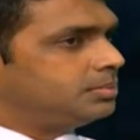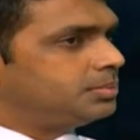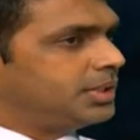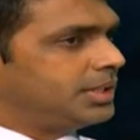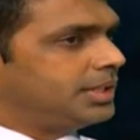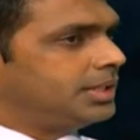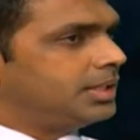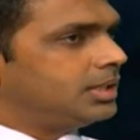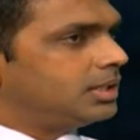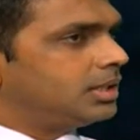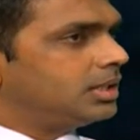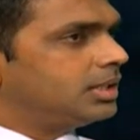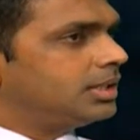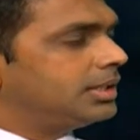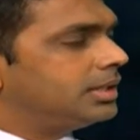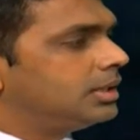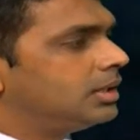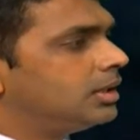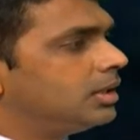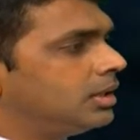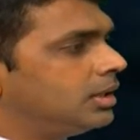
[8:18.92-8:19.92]

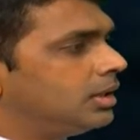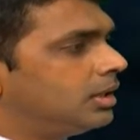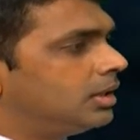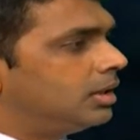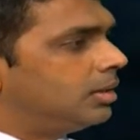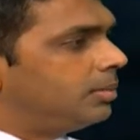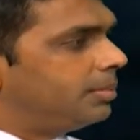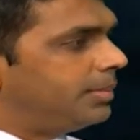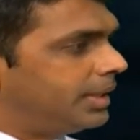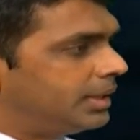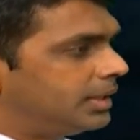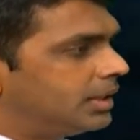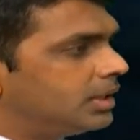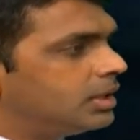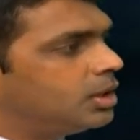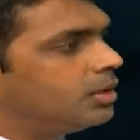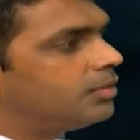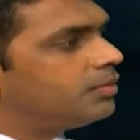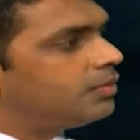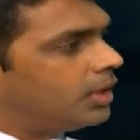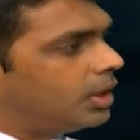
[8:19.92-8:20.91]
particular
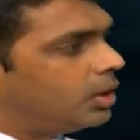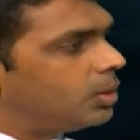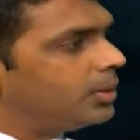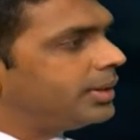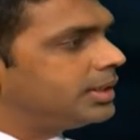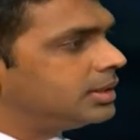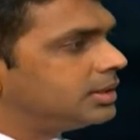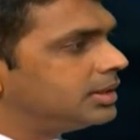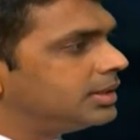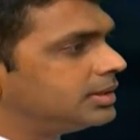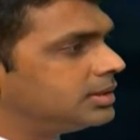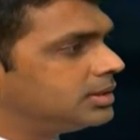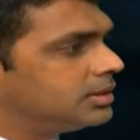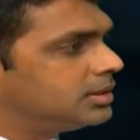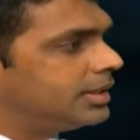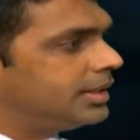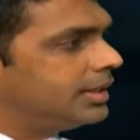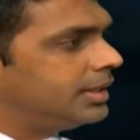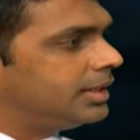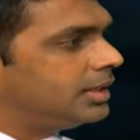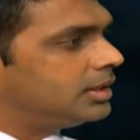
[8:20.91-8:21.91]
method of following these
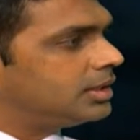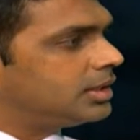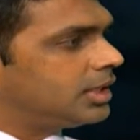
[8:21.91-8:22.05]
3